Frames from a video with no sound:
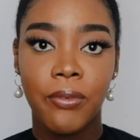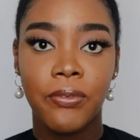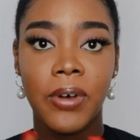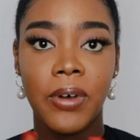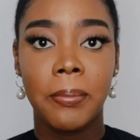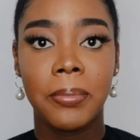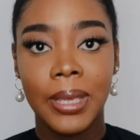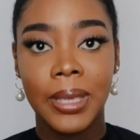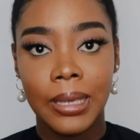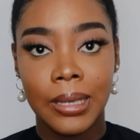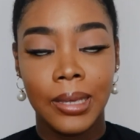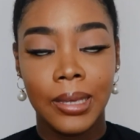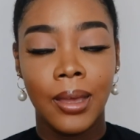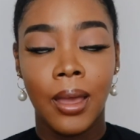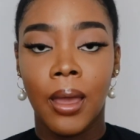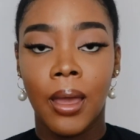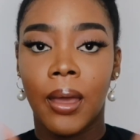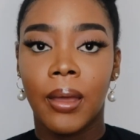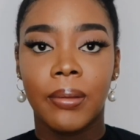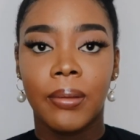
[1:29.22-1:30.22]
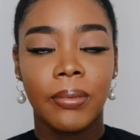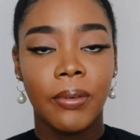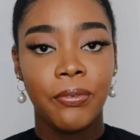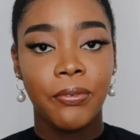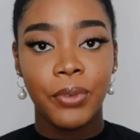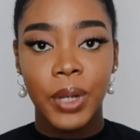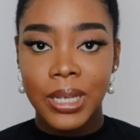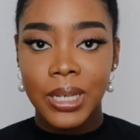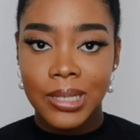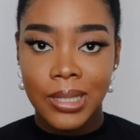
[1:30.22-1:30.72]
For me, the
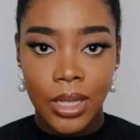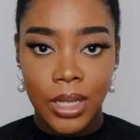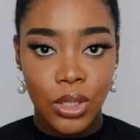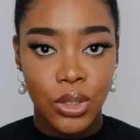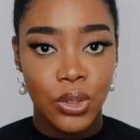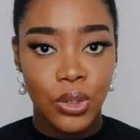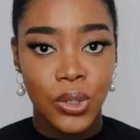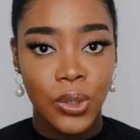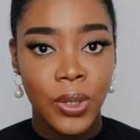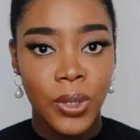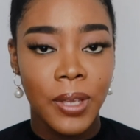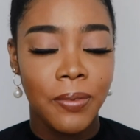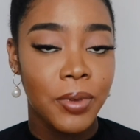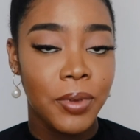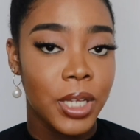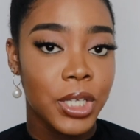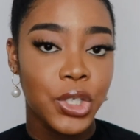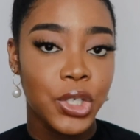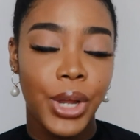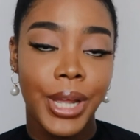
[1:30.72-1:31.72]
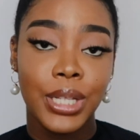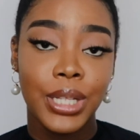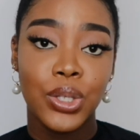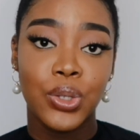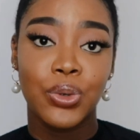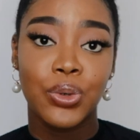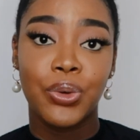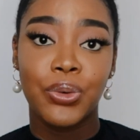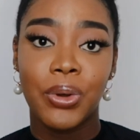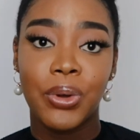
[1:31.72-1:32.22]
first thing to do if you're trying
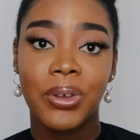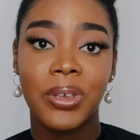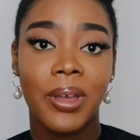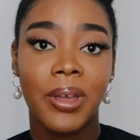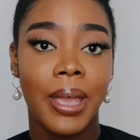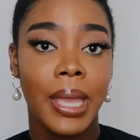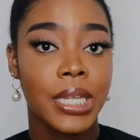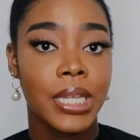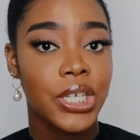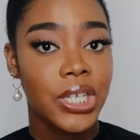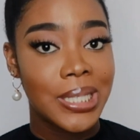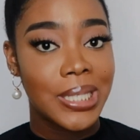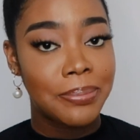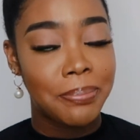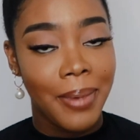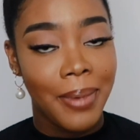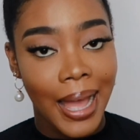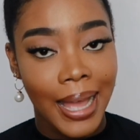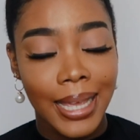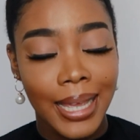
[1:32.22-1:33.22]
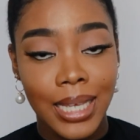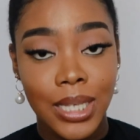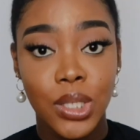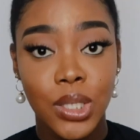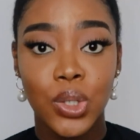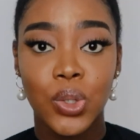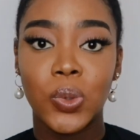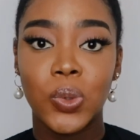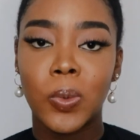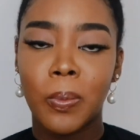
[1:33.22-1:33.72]
to grow your edges back
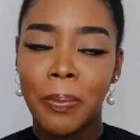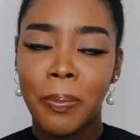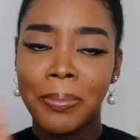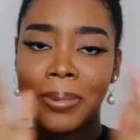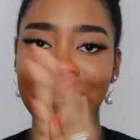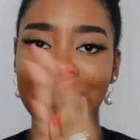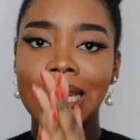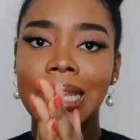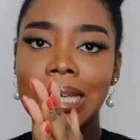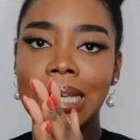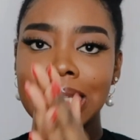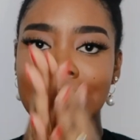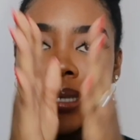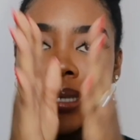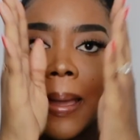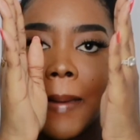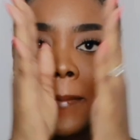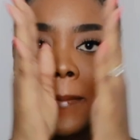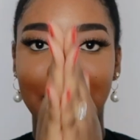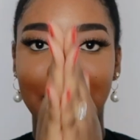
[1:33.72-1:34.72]
is to please